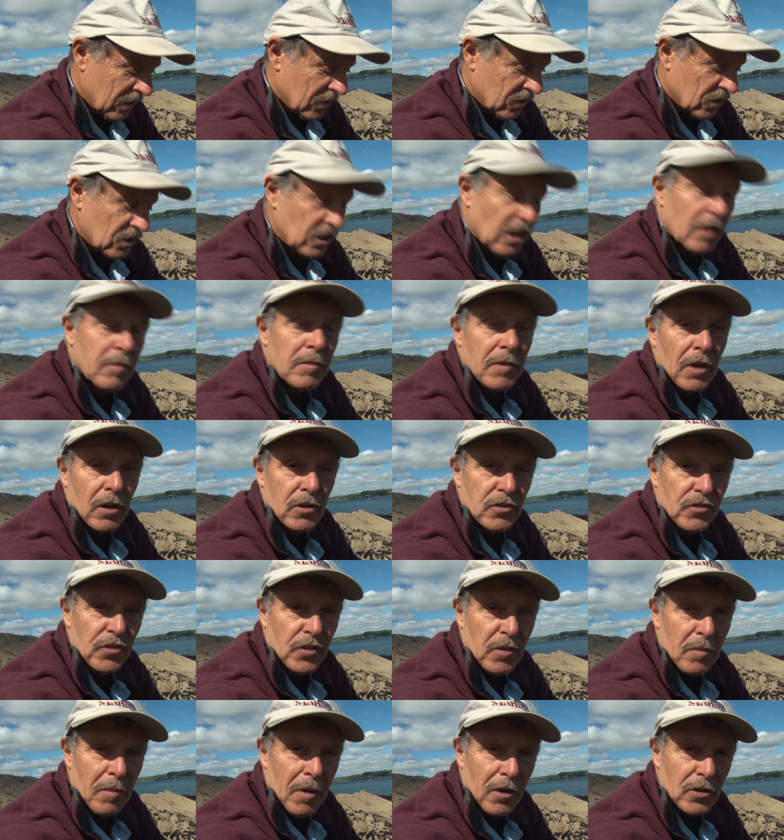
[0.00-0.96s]
Same goes
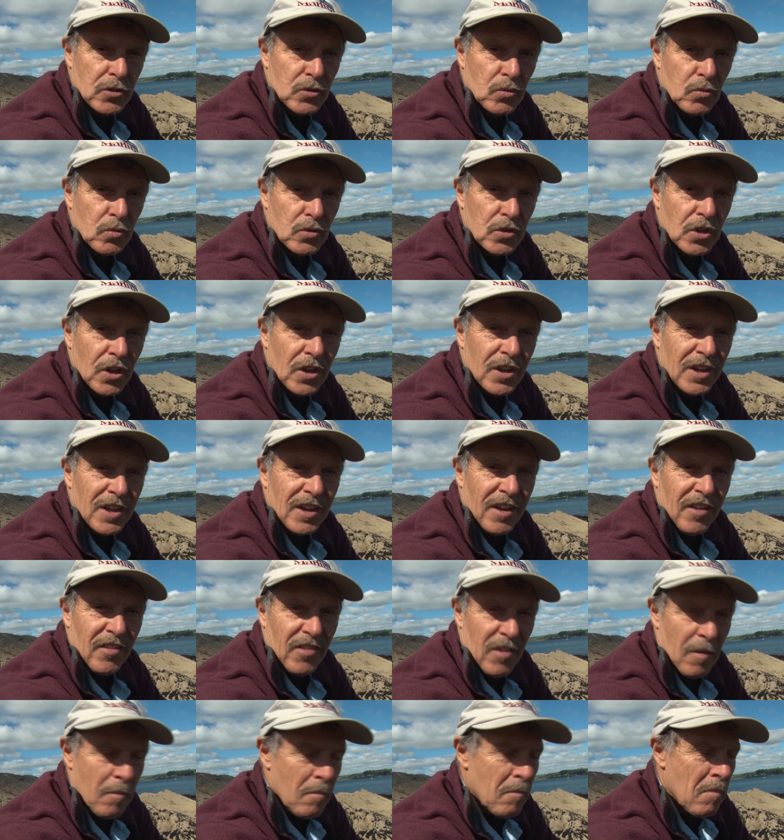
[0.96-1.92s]
for the mussels.
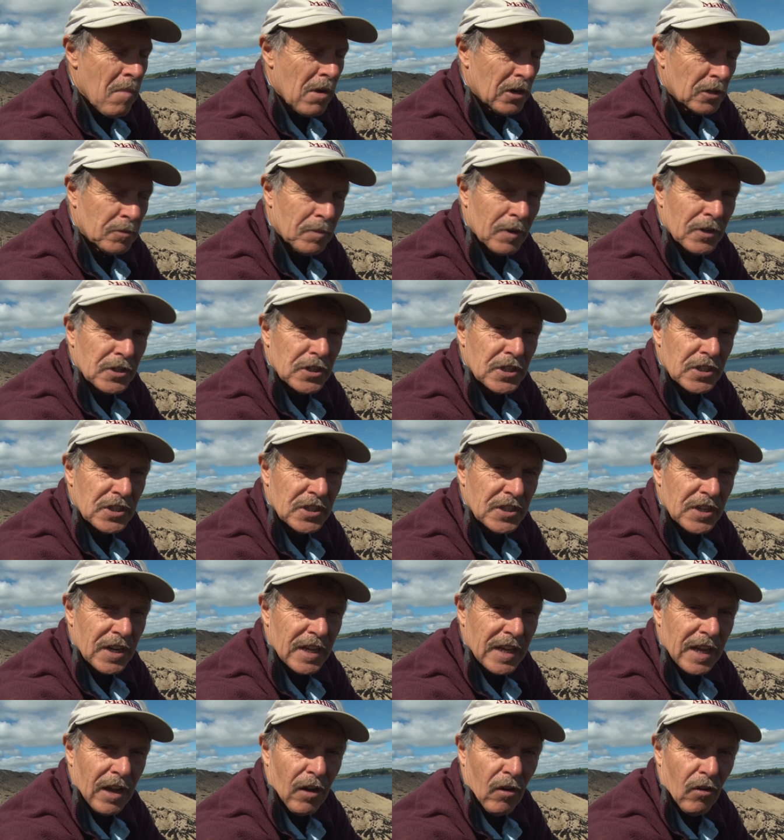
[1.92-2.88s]
They're much, much easier
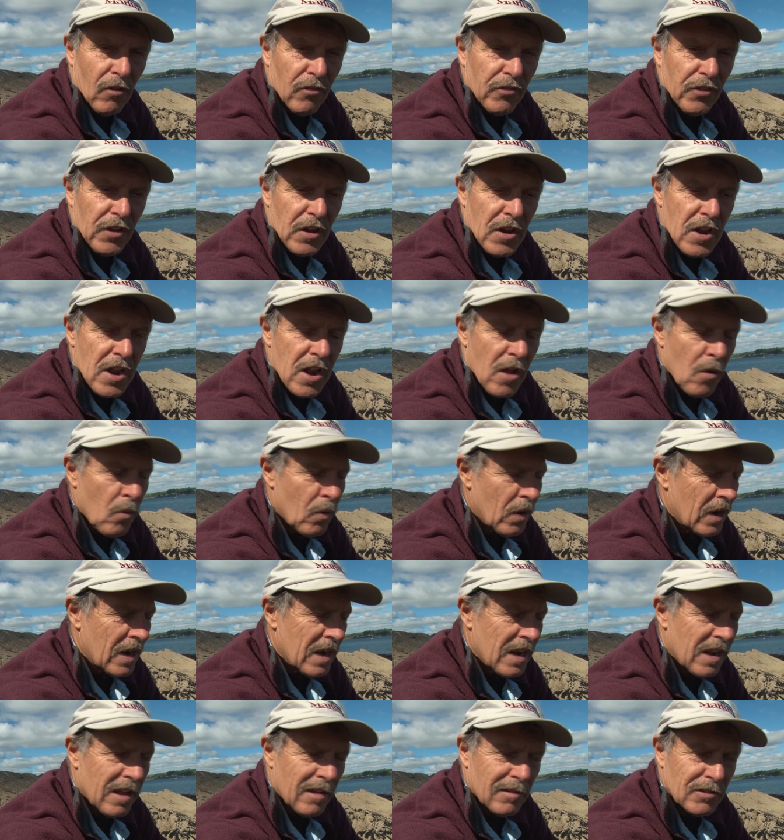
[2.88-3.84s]
to get off. They're nowhere
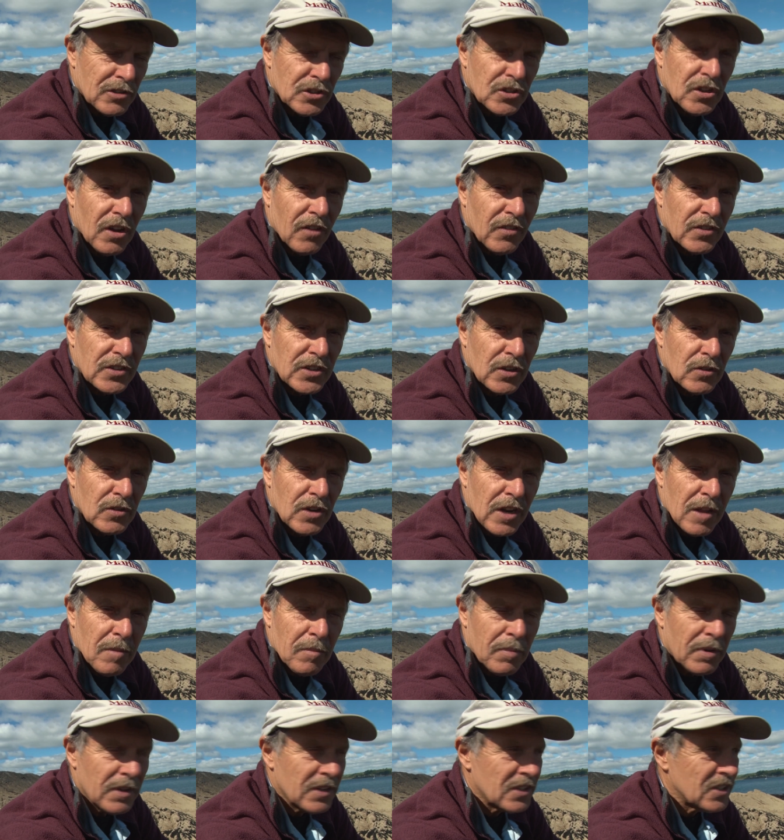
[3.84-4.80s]
near as tough as those
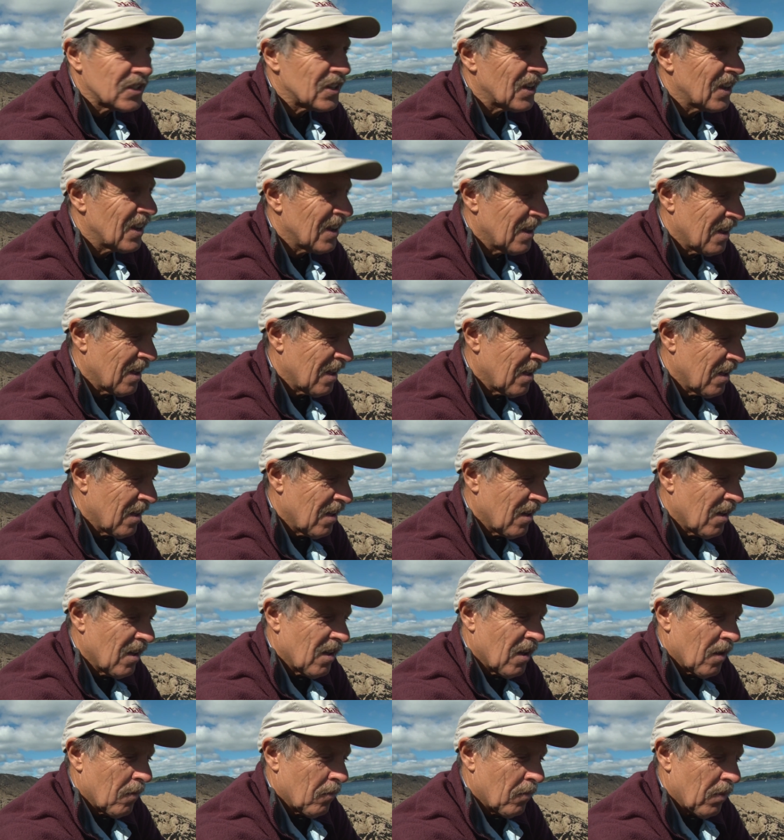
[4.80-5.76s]
limpets.
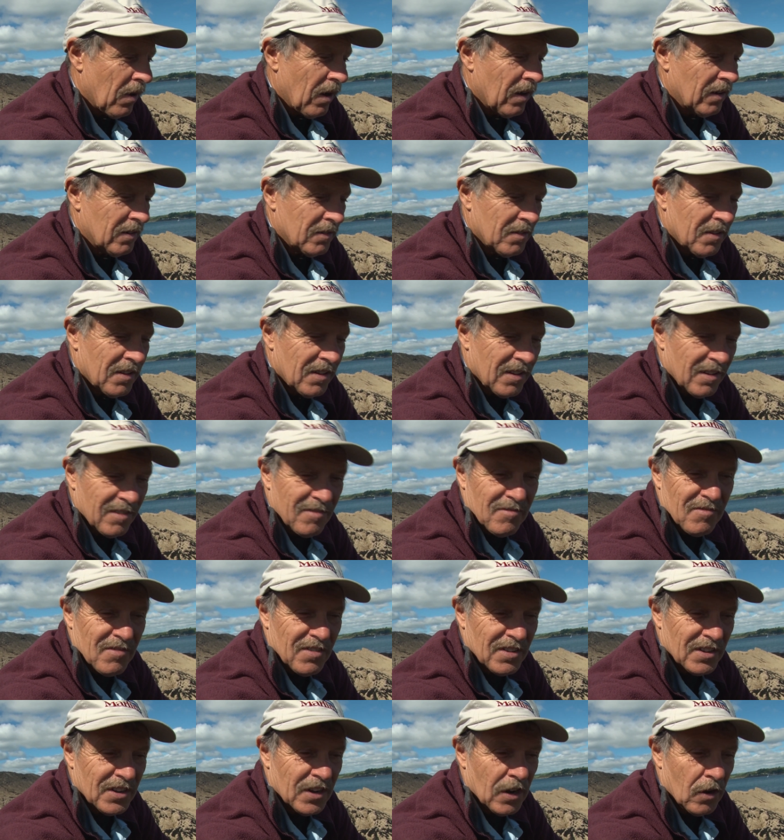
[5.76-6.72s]
But,
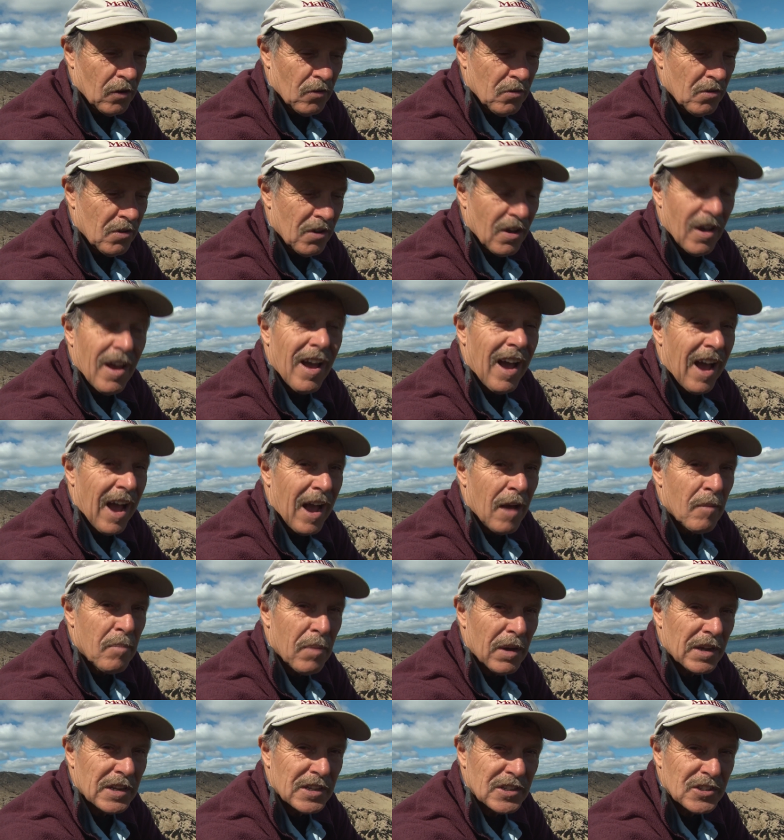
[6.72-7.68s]
you know, a
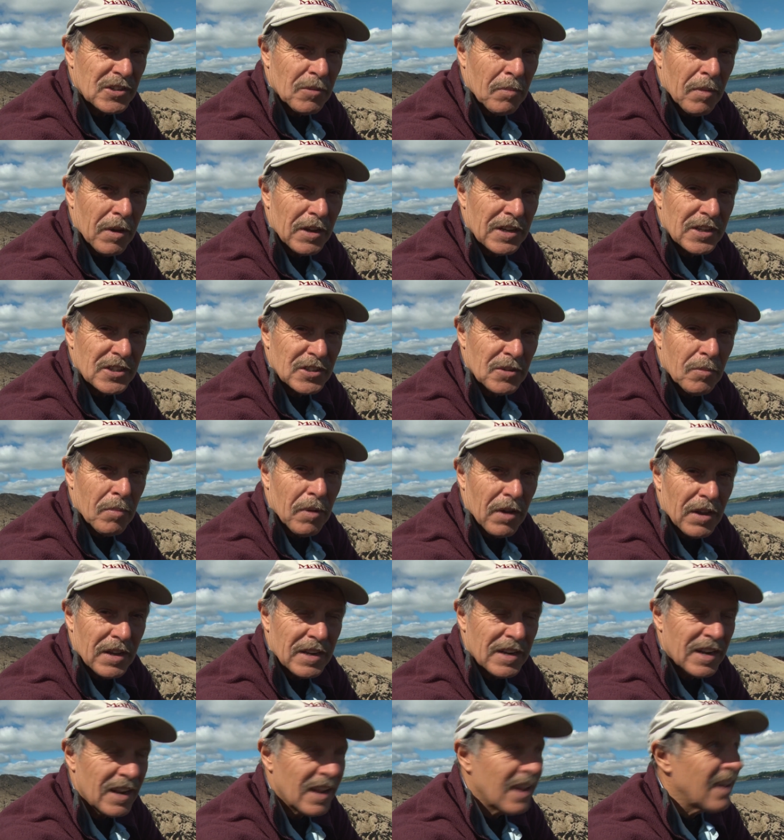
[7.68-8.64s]
bait is a bait is a
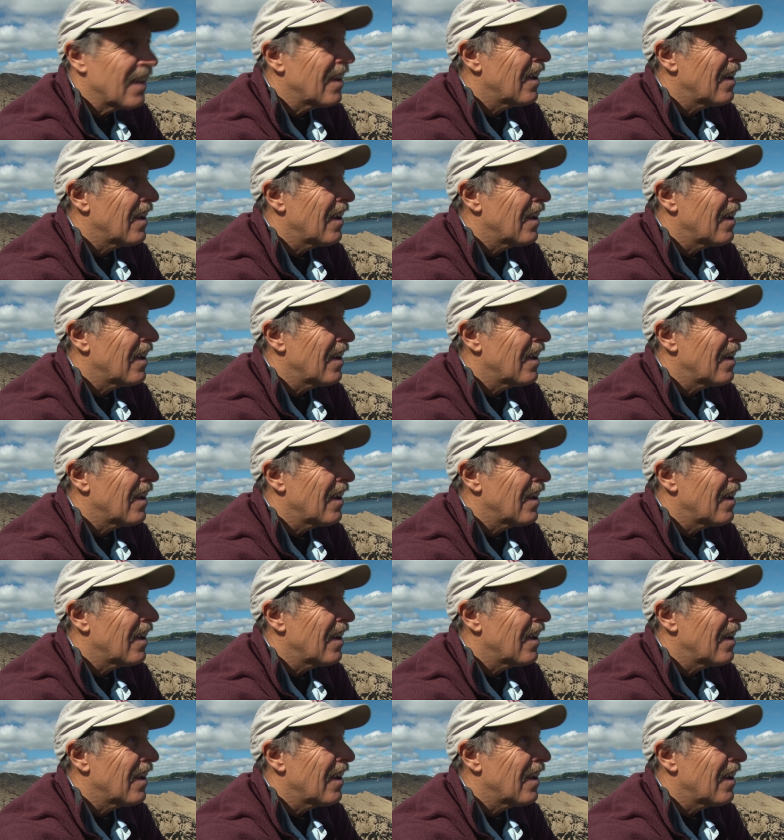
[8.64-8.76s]
bait.